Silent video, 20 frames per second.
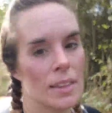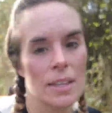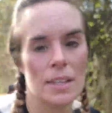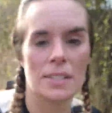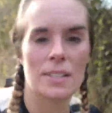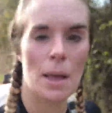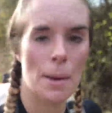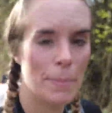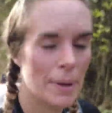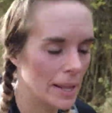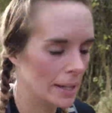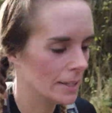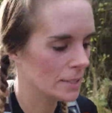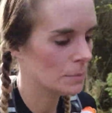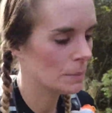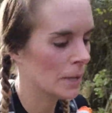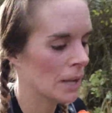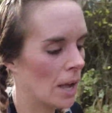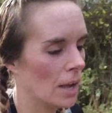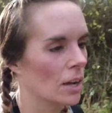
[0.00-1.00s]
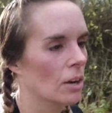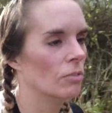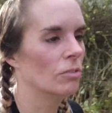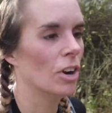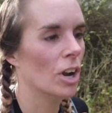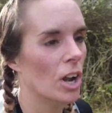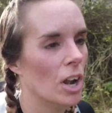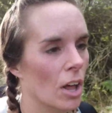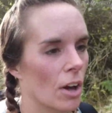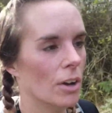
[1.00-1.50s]
This uphill has been going on
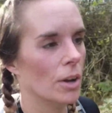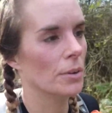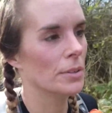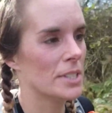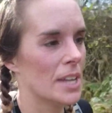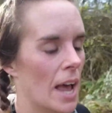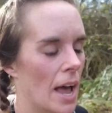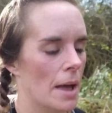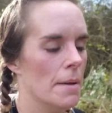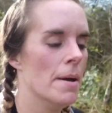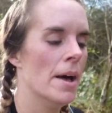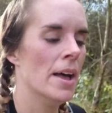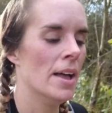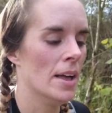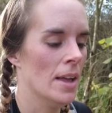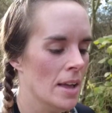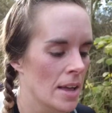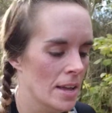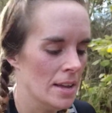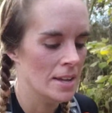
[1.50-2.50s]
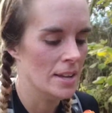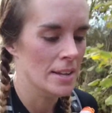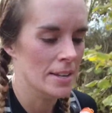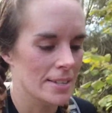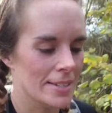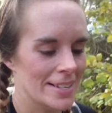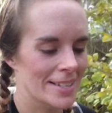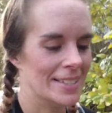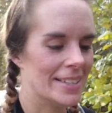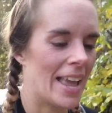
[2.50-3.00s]
for a long old time.
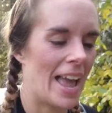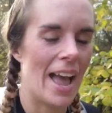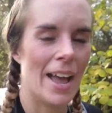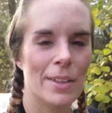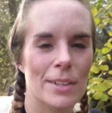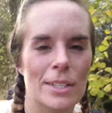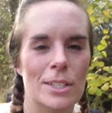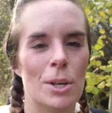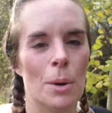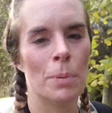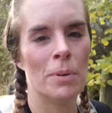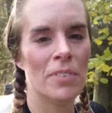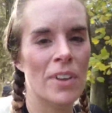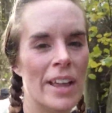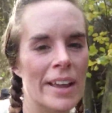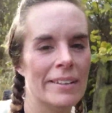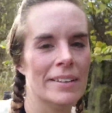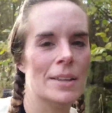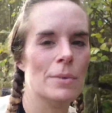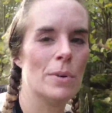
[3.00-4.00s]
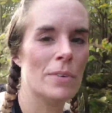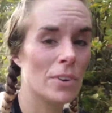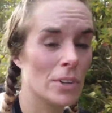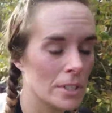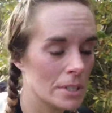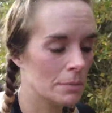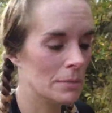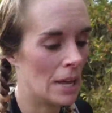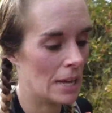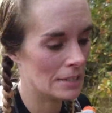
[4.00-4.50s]
Just need to get out the top of here and then we've
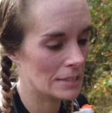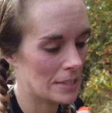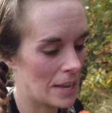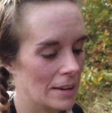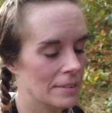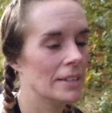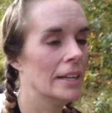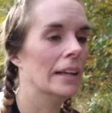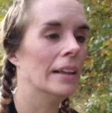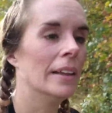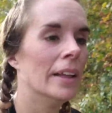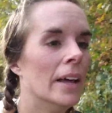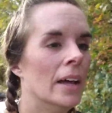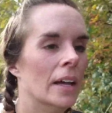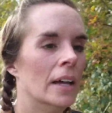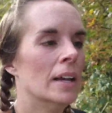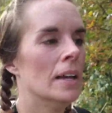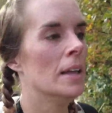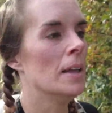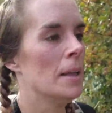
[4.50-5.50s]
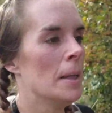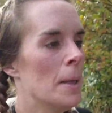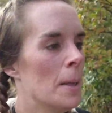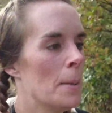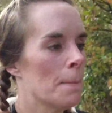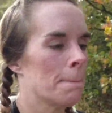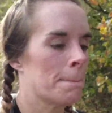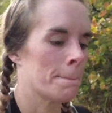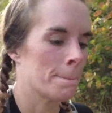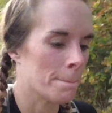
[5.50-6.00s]
got some nice downhill.
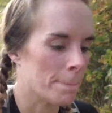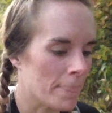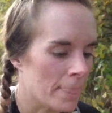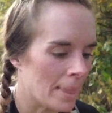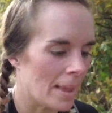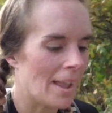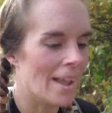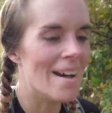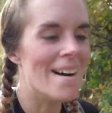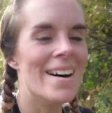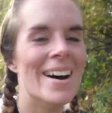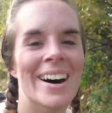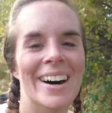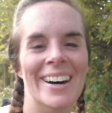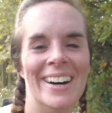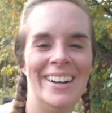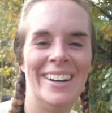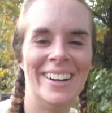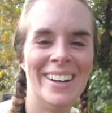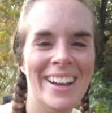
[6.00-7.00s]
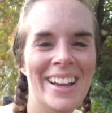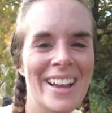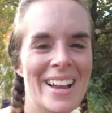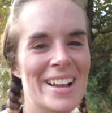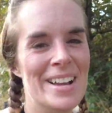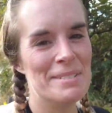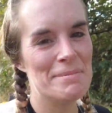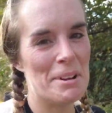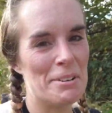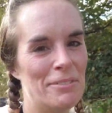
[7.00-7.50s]

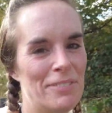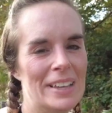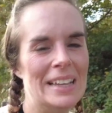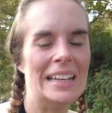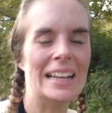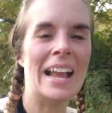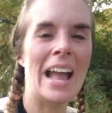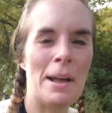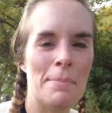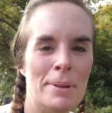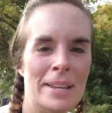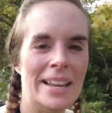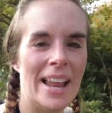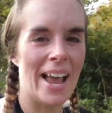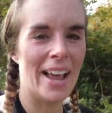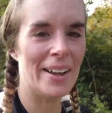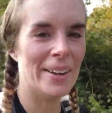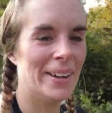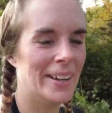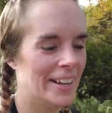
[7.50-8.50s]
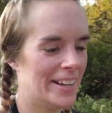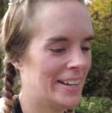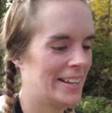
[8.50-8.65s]
I'm feeling happy now.